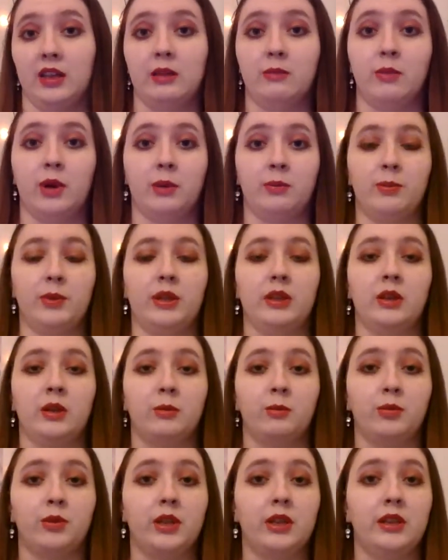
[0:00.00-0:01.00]
It might be
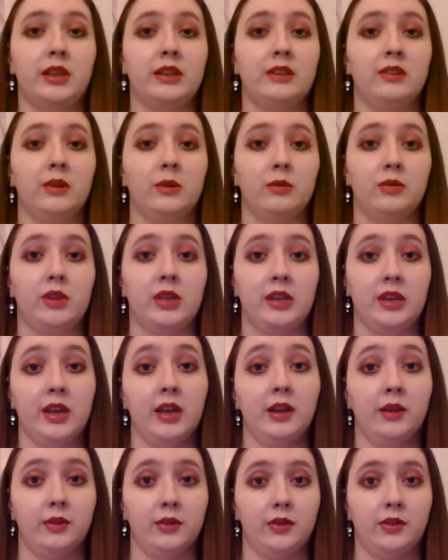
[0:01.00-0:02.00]
completely something
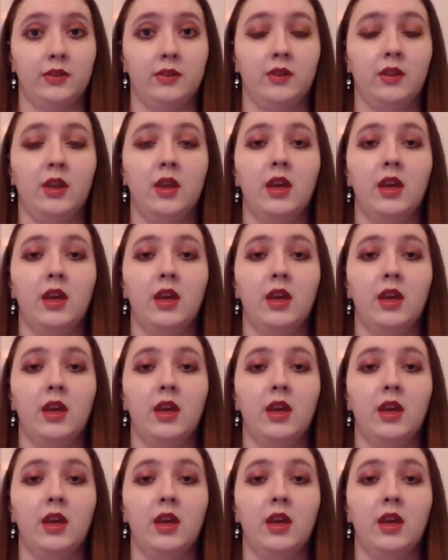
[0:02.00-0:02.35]
else.